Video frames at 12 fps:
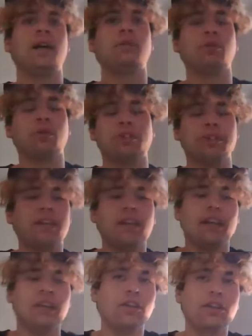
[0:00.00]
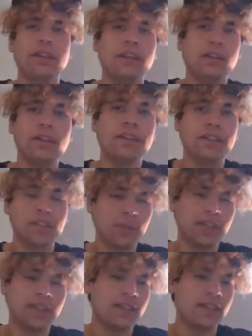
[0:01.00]
Georgia's look at the
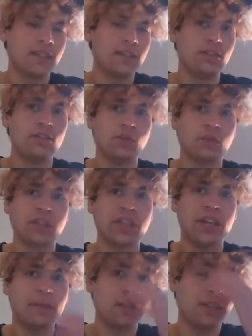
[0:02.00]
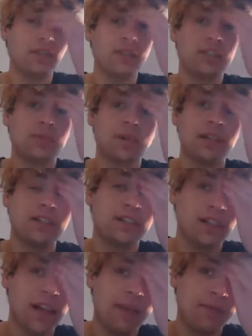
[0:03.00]
spreads to Georgia games and look at the spreads
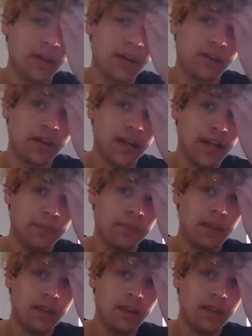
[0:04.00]
to every other game.